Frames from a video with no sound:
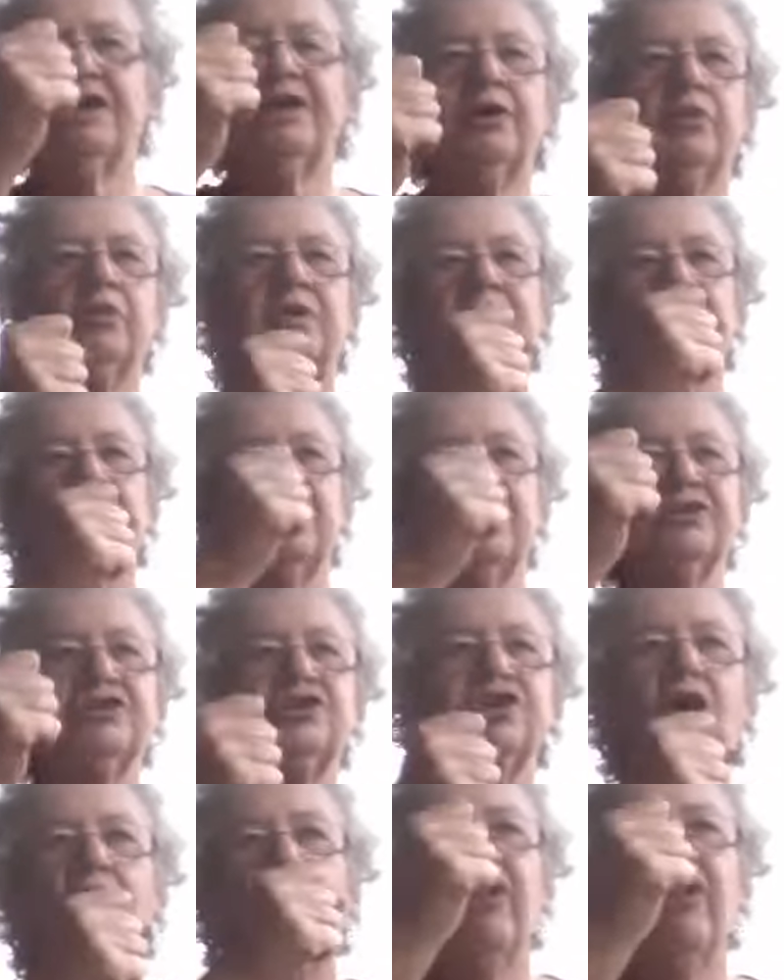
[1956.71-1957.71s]
know,
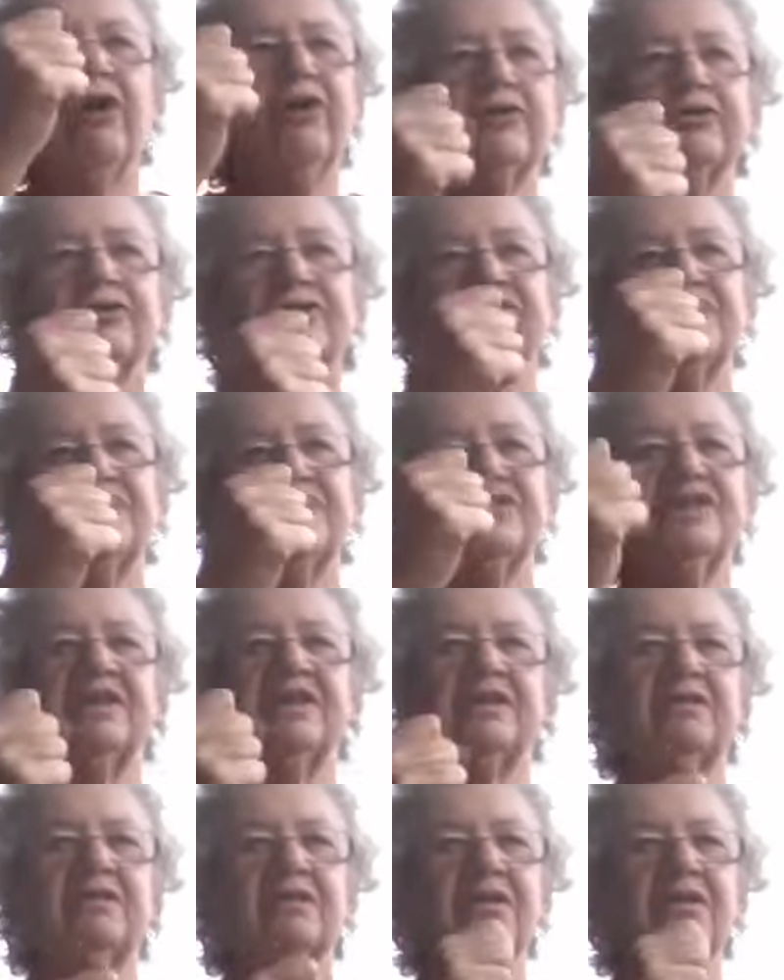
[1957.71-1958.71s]
jars,
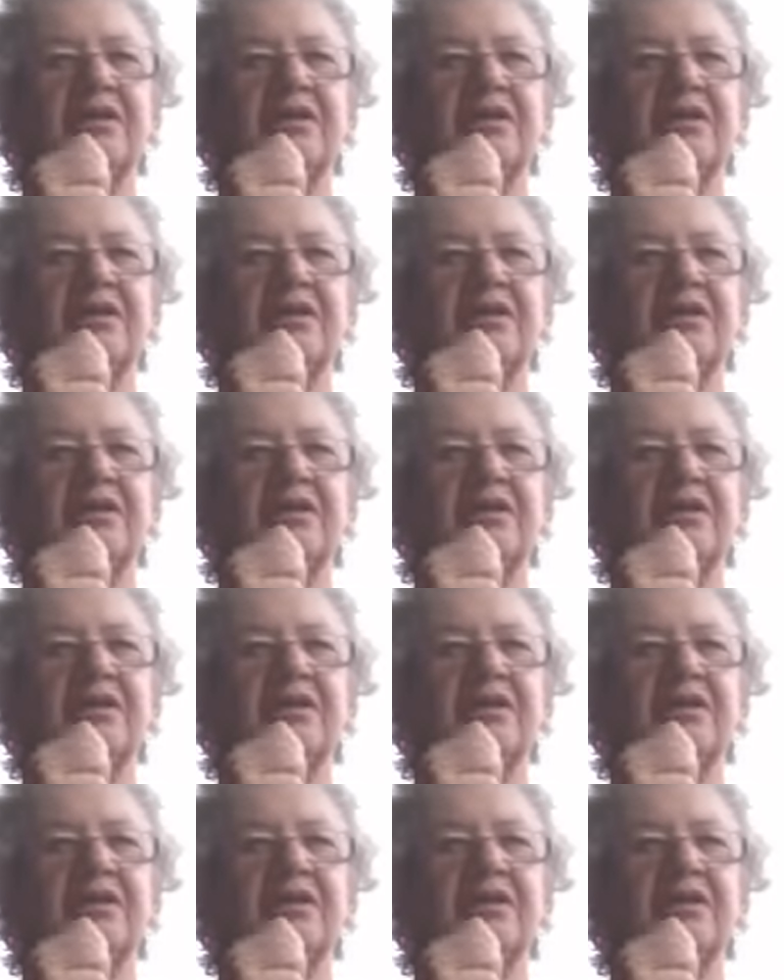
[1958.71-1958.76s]
and,